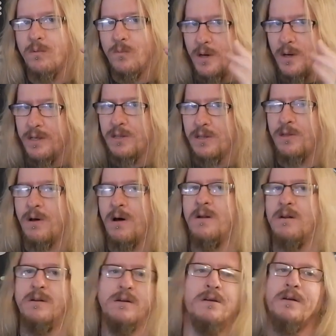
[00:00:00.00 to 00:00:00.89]
what you
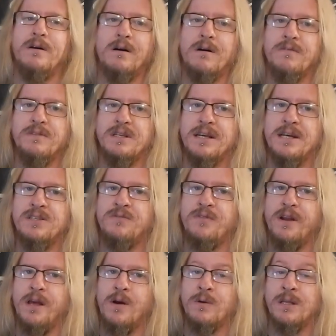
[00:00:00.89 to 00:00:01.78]
thought of today's
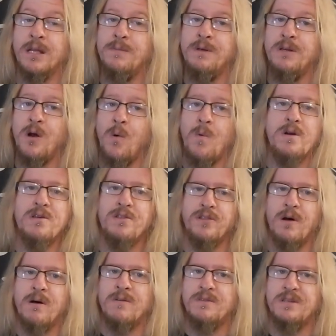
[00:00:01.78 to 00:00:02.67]
video and let me know what you
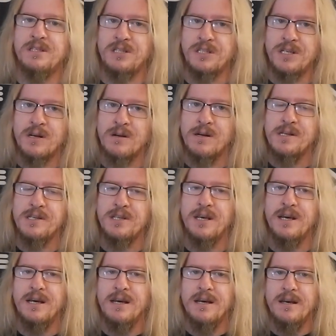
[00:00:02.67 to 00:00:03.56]
thought of this series.
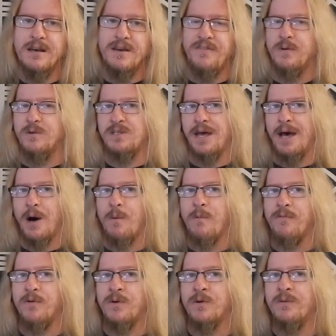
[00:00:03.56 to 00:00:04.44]
If it was
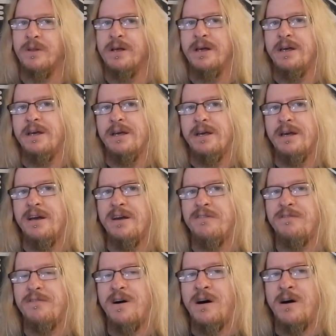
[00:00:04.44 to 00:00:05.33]
helpful,
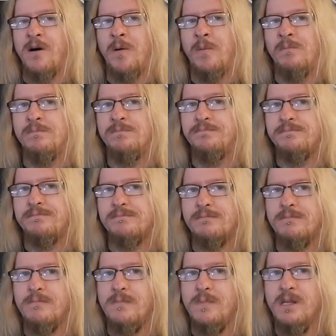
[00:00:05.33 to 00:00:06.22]
if, um,
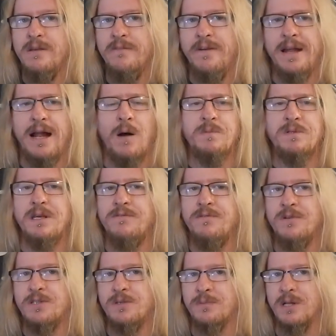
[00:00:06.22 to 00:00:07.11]
if it helps
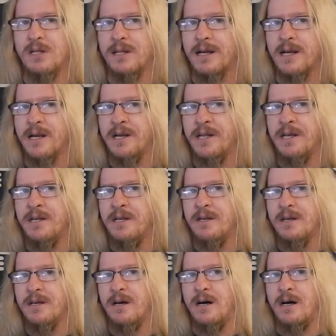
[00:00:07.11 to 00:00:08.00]
give you some
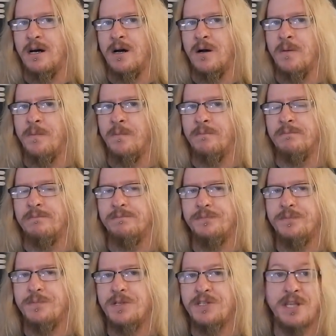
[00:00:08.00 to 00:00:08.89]
clarity, um,
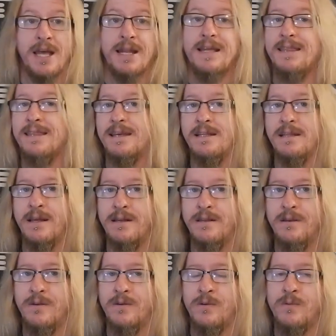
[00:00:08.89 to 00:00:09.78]
just anything
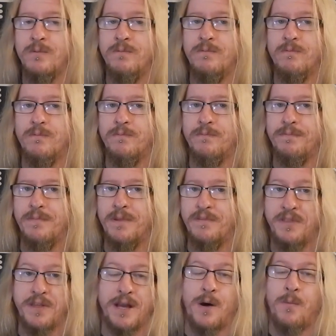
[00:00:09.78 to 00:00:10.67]
that you, if
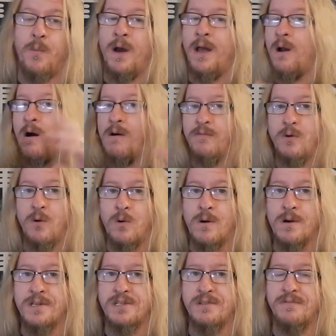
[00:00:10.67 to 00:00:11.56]
you think I'm way off
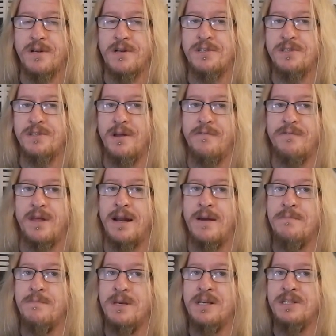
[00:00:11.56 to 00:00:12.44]
course, if there's stuff that
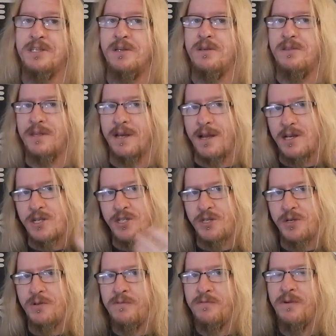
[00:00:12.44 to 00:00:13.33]
I missed that you think I
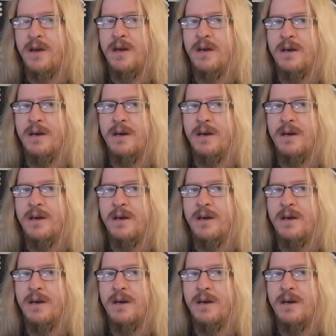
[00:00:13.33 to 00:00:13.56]
should have,